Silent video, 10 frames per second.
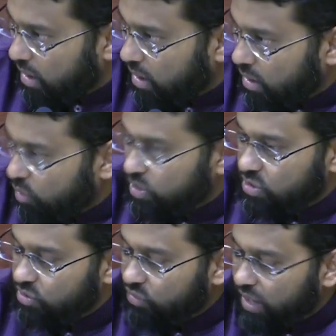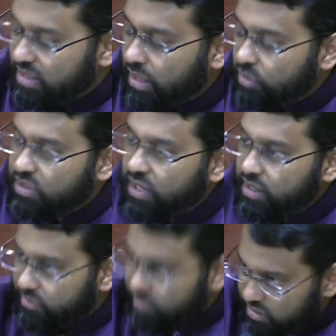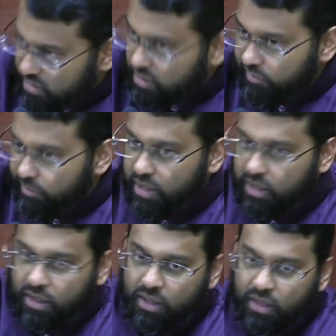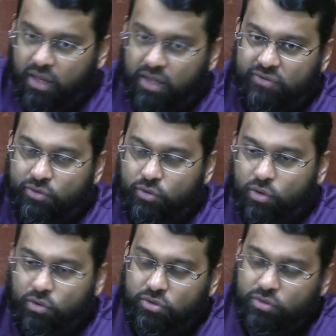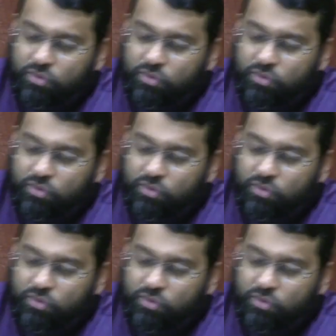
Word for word: which is right outside of the city of Mecca. And if you go to,